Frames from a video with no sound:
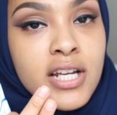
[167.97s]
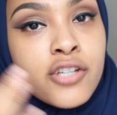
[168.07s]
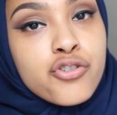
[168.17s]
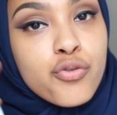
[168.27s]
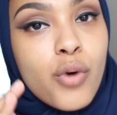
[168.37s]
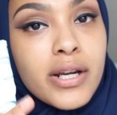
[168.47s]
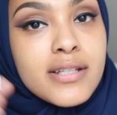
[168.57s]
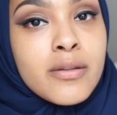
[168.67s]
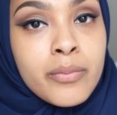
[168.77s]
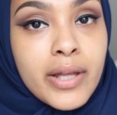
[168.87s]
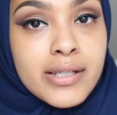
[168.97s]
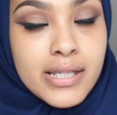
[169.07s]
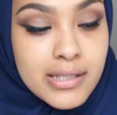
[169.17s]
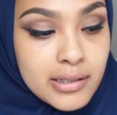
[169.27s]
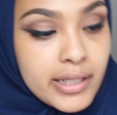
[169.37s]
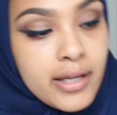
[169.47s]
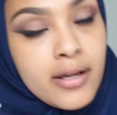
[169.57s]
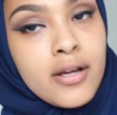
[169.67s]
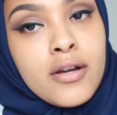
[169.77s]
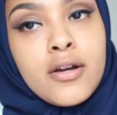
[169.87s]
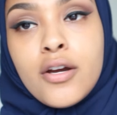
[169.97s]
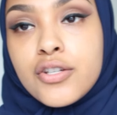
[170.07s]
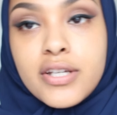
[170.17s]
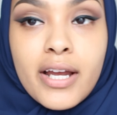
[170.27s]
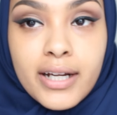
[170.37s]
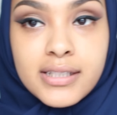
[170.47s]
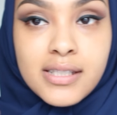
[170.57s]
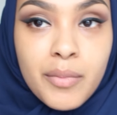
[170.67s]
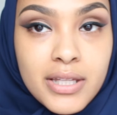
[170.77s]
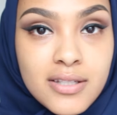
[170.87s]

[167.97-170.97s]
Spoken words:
I do want it to blend easily. So yeah, I got some of